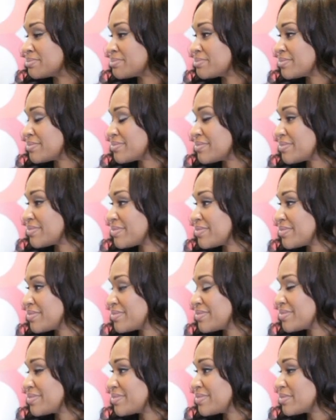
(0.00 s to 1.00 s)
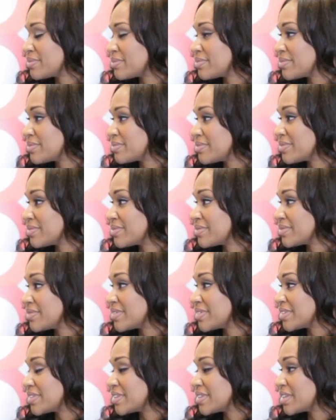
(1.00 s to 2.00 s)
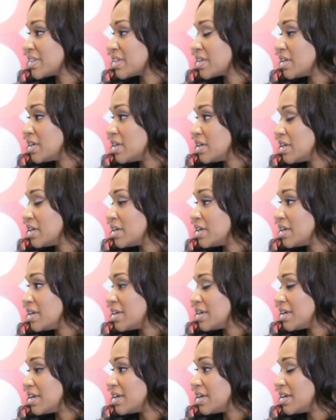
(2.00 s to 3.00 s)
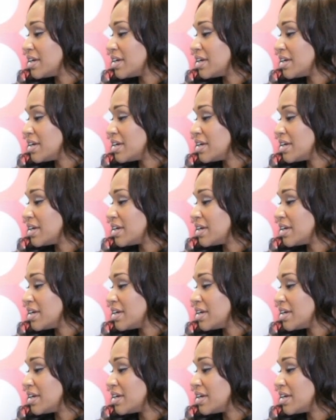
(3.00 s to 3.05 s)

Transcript: No words are spoken by the person on screen.